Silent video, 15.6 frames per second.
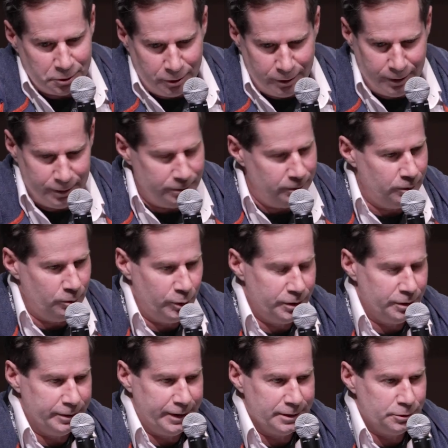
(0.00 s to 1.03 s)

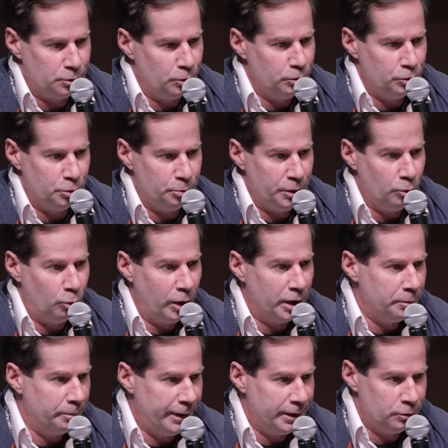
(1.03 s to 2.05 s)
whether that's going to be
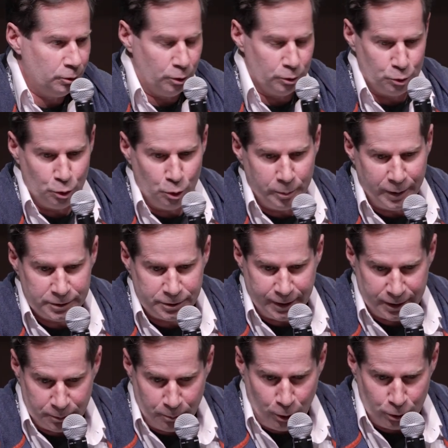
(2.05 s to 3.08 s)
one bet or two bets
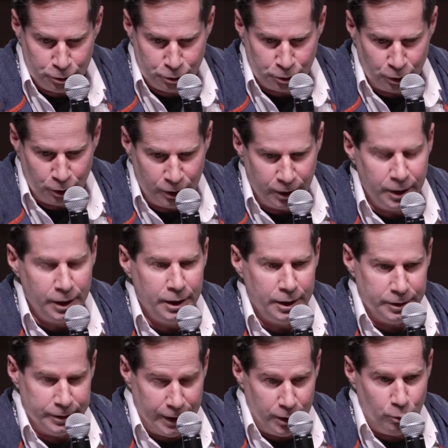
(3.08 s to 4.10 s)
at most,
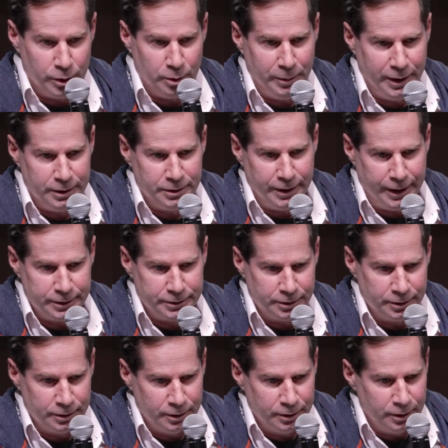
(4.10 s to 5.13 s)
they want to make
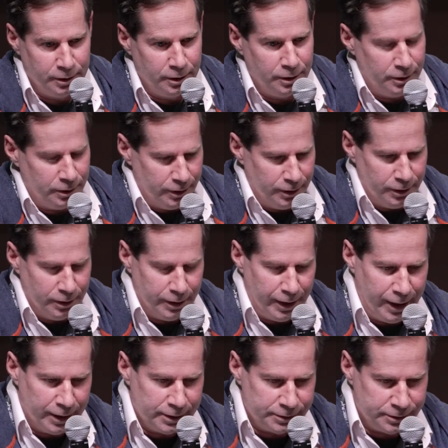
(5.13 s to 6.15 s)
that
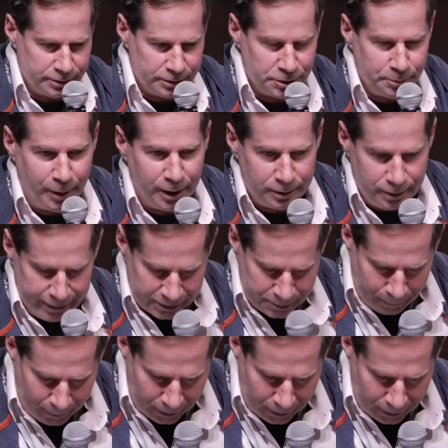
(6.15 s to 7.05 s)
as smartly as